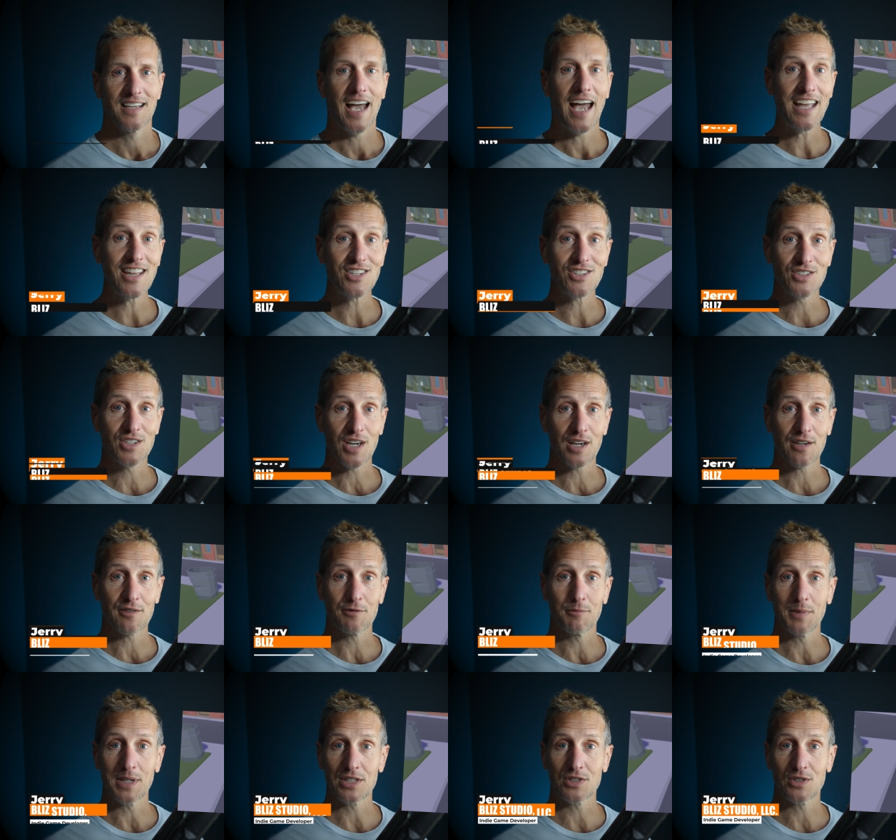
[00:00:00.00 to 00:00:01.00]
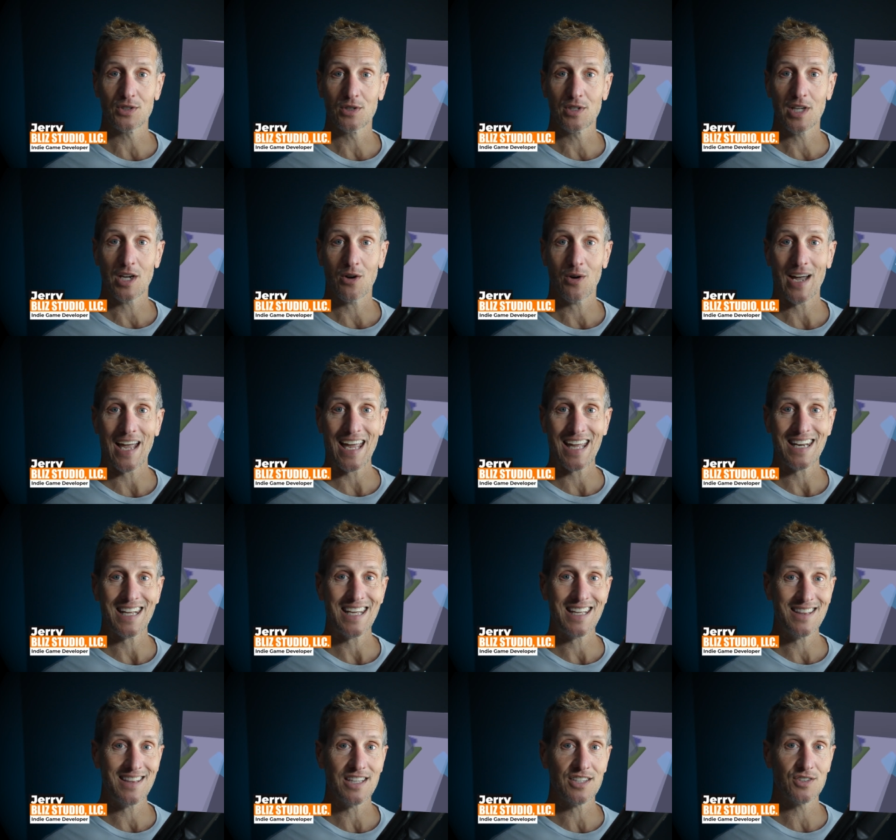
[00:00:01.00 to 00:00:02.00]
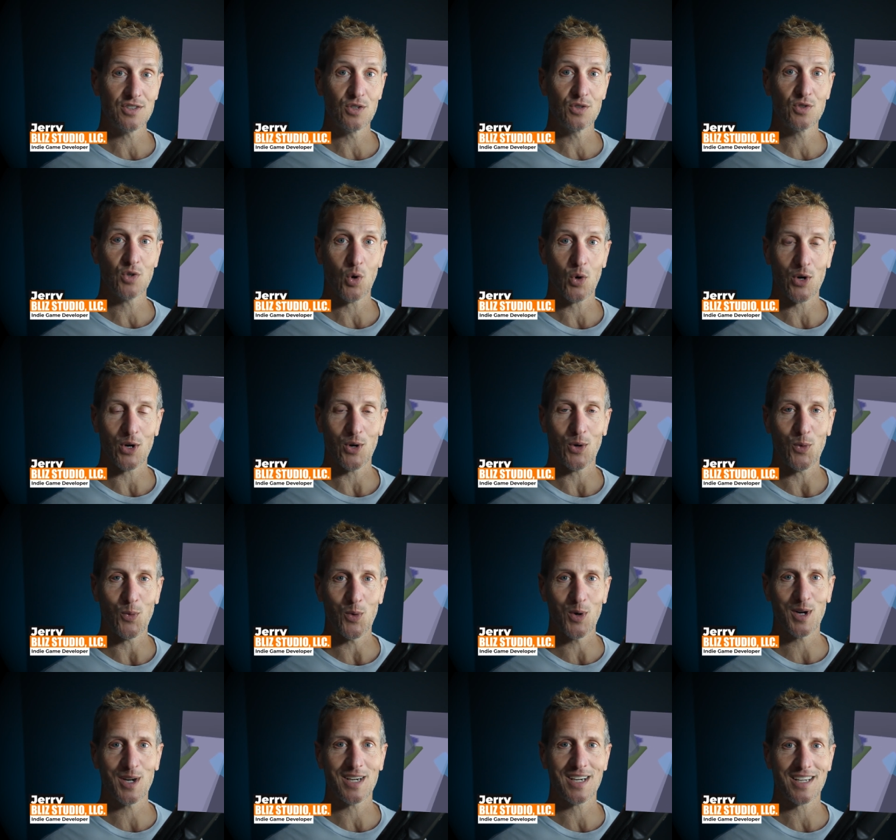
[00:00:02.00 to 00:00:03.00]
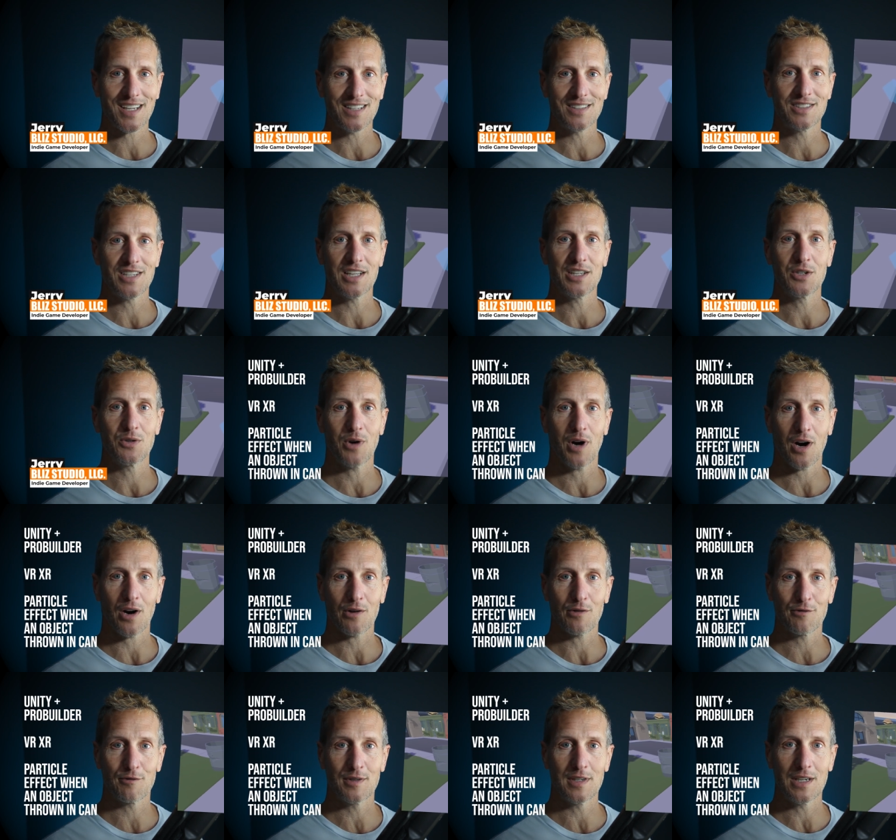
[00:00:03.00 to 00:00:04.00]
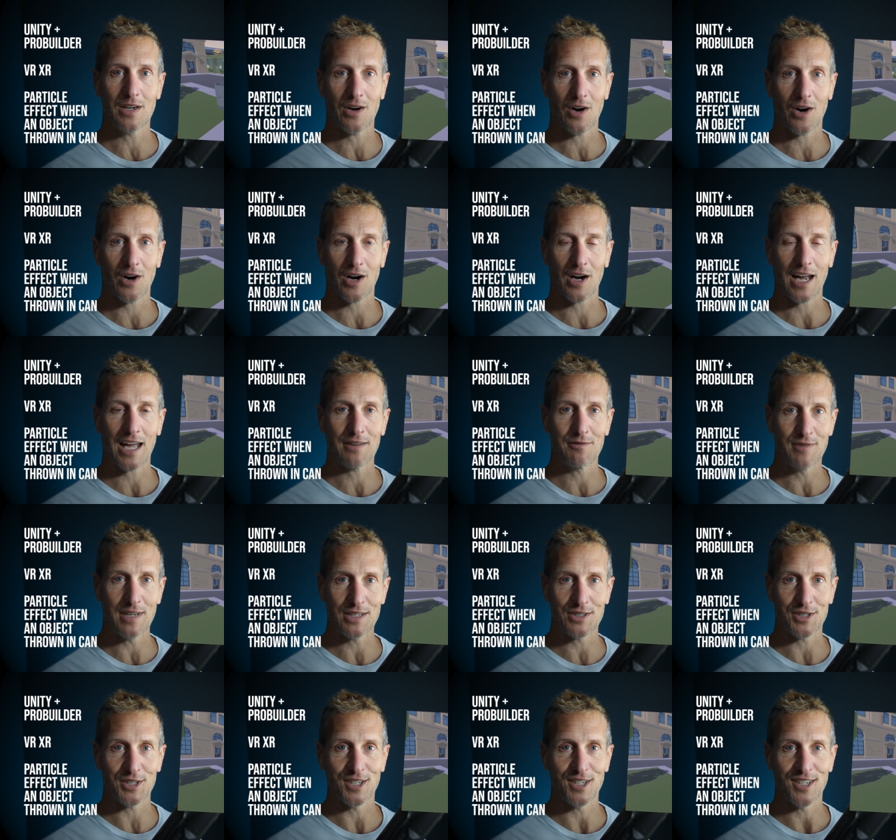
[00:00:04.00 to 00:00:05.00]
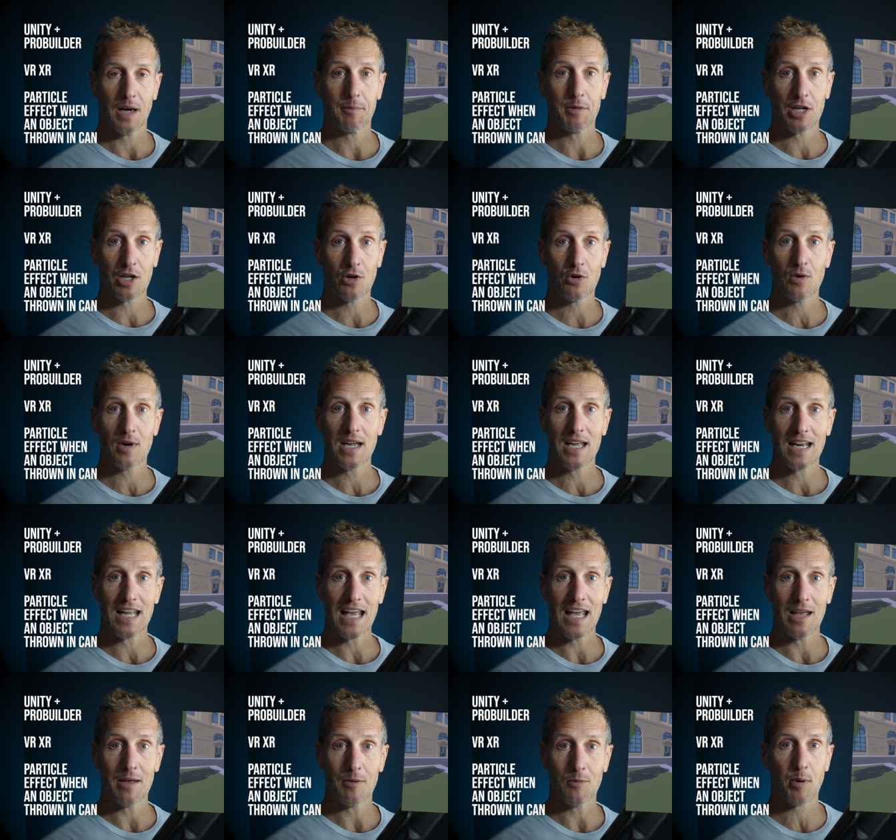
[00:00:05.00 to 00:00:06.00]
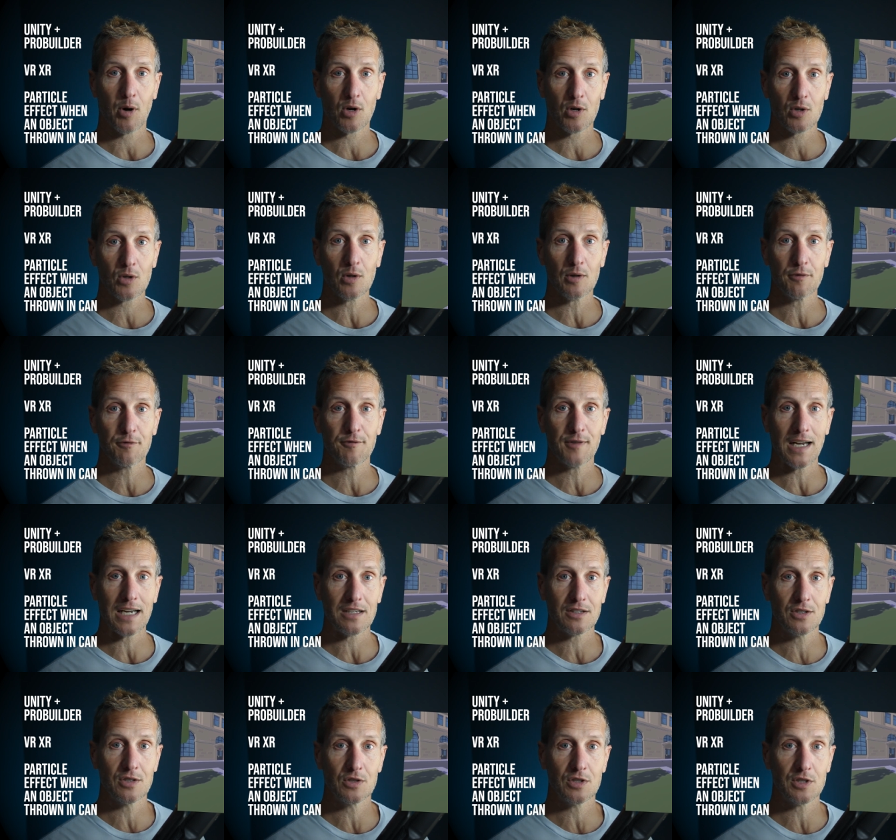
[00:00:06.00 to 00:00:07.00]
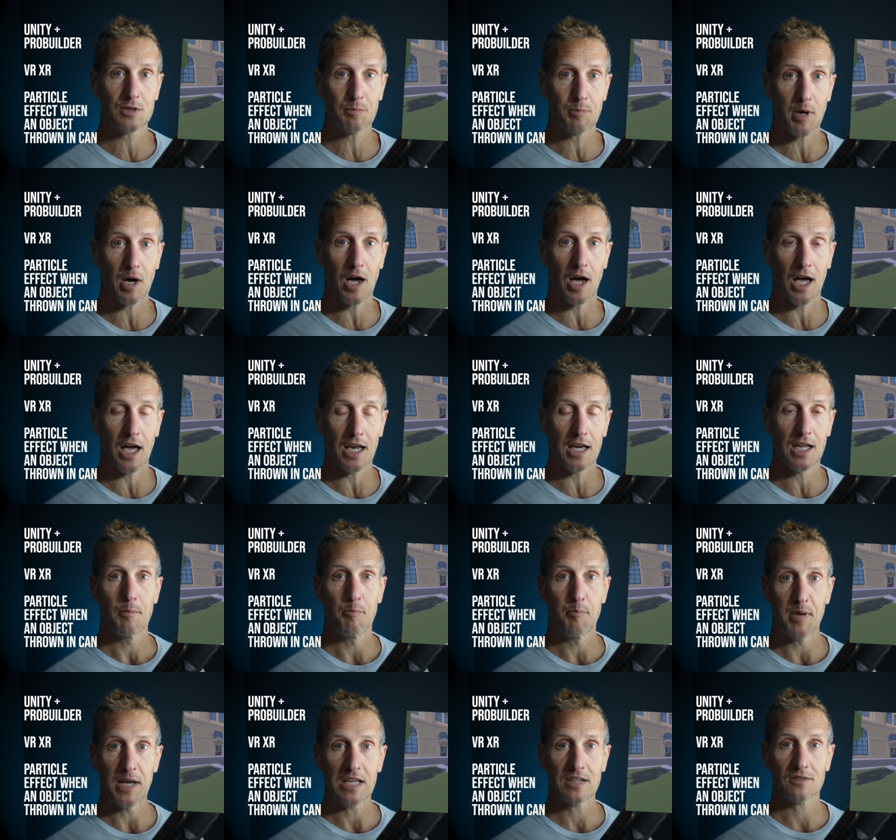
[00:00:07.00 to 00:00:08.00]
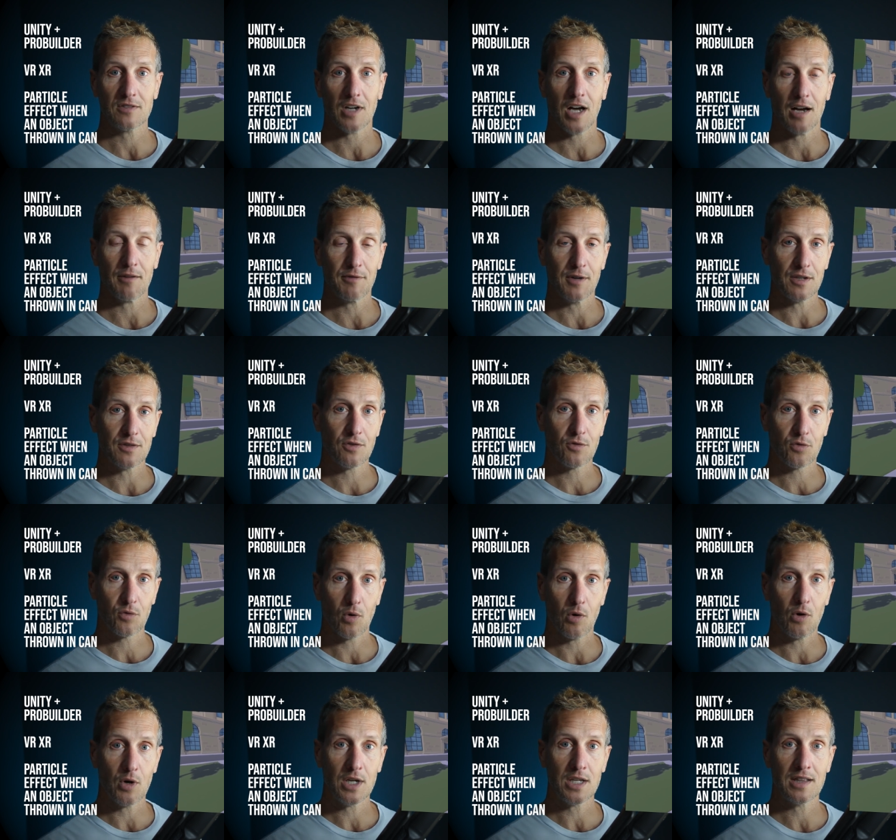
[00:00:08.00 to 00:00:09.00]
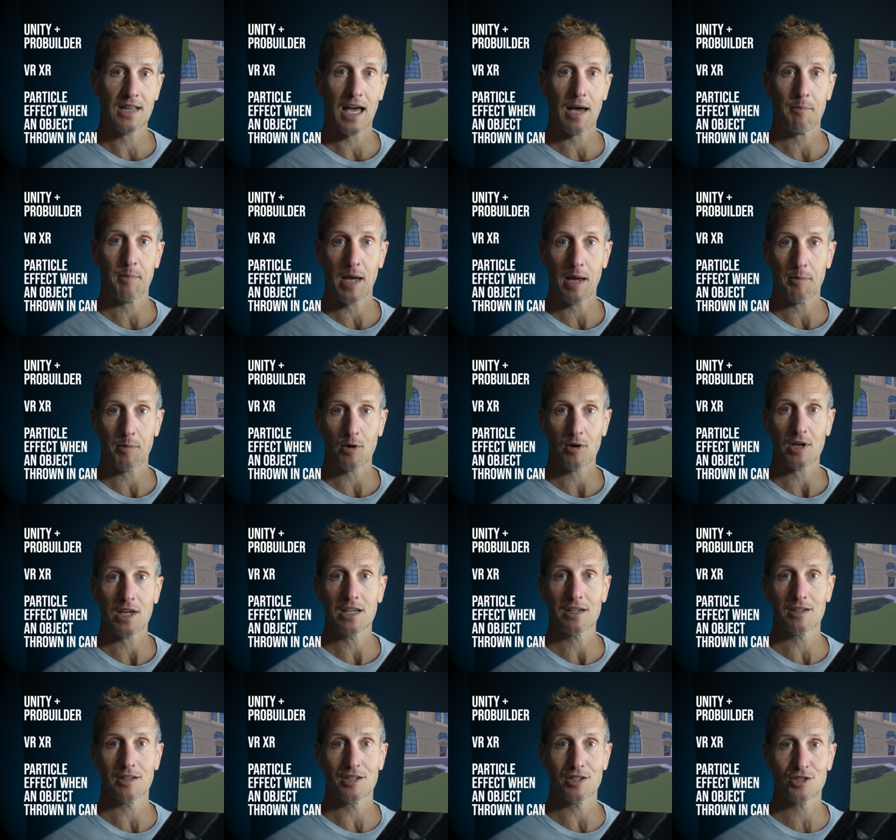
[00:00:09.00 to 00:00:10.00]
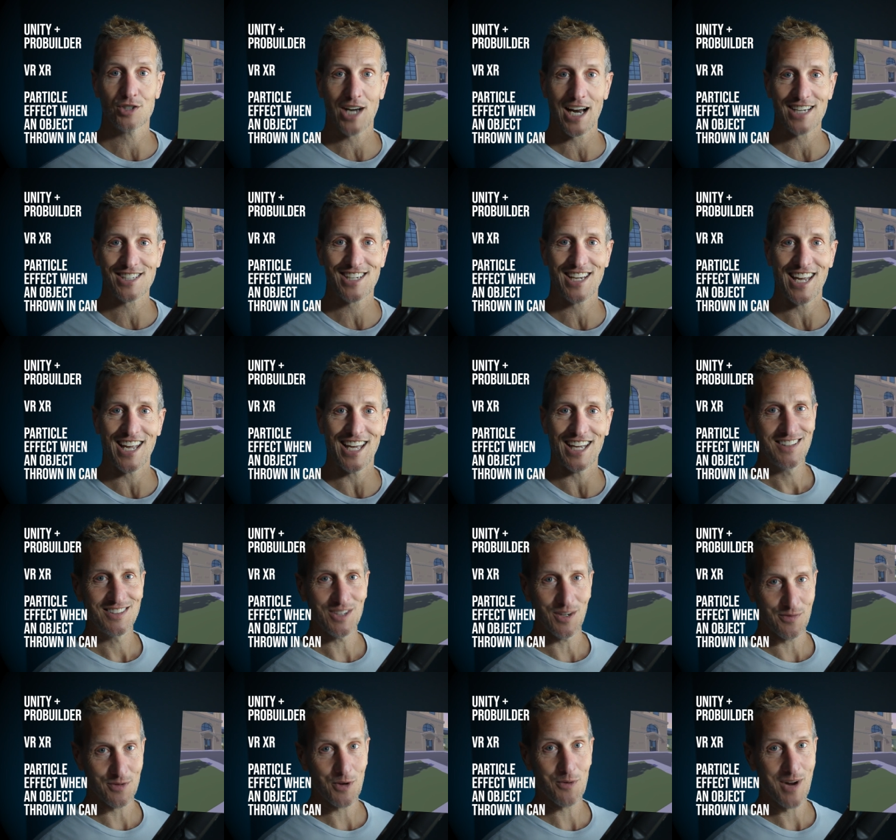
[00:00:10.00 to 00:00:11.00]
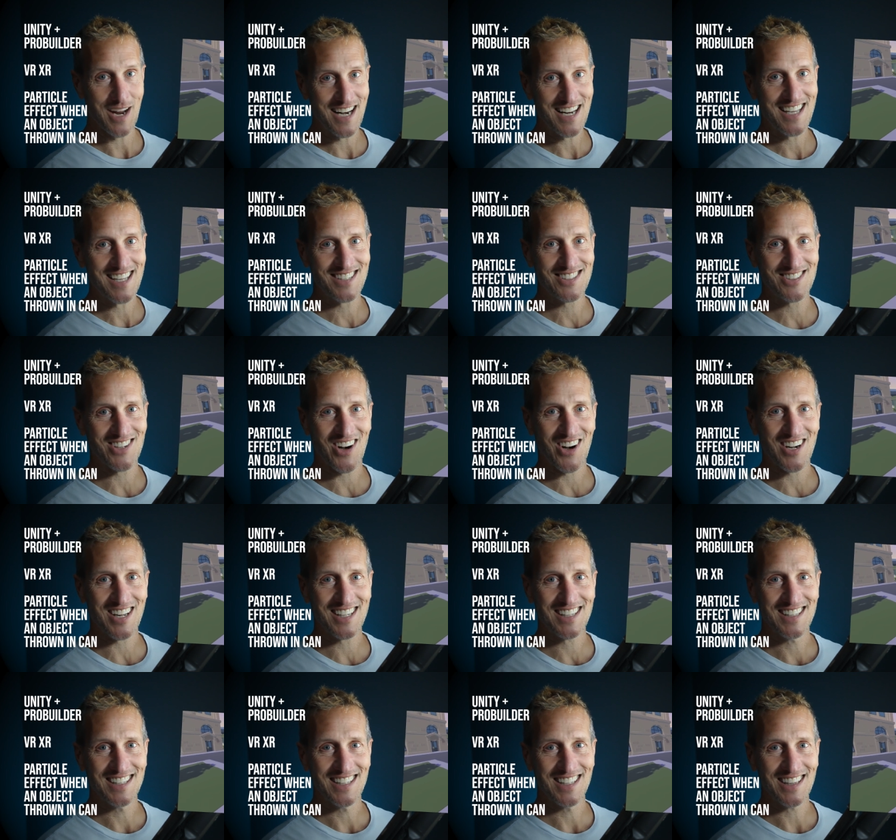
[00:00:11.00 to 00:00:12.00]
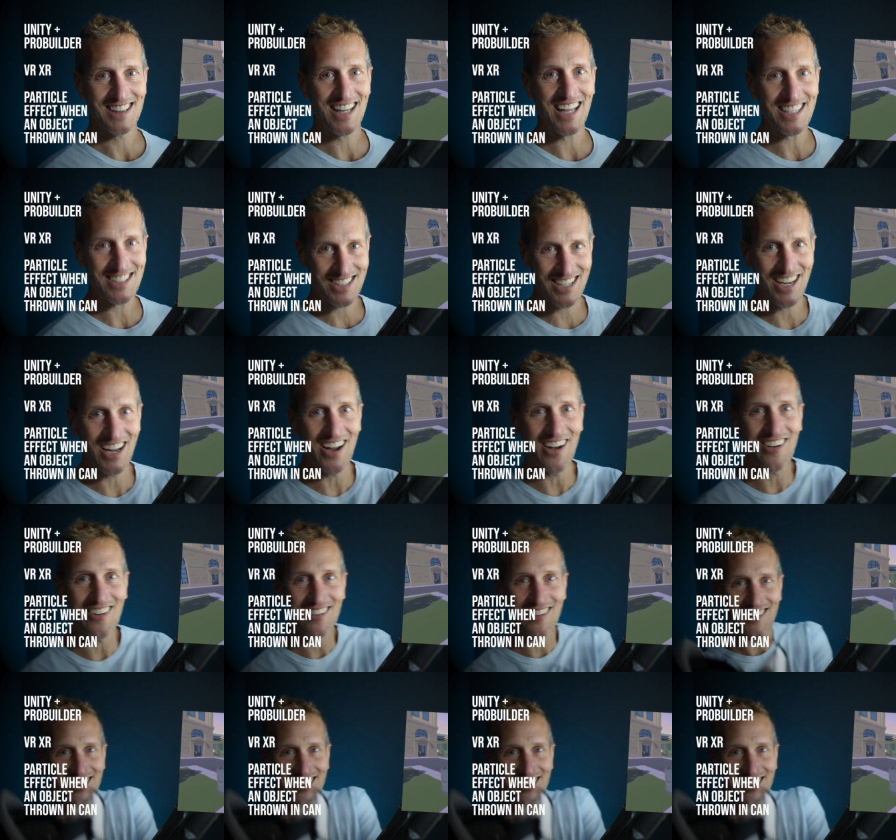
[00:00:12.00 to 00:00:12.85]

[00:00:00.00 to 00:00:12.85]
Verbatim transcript: Hey, this is Jerry from Bliz Studio, and in this tutorial, we're gonna continue our VR adventure. I'm gonna create a particle effect to spawn based off us throwing that paper into the trash can. So if you're ready to get started, let's go.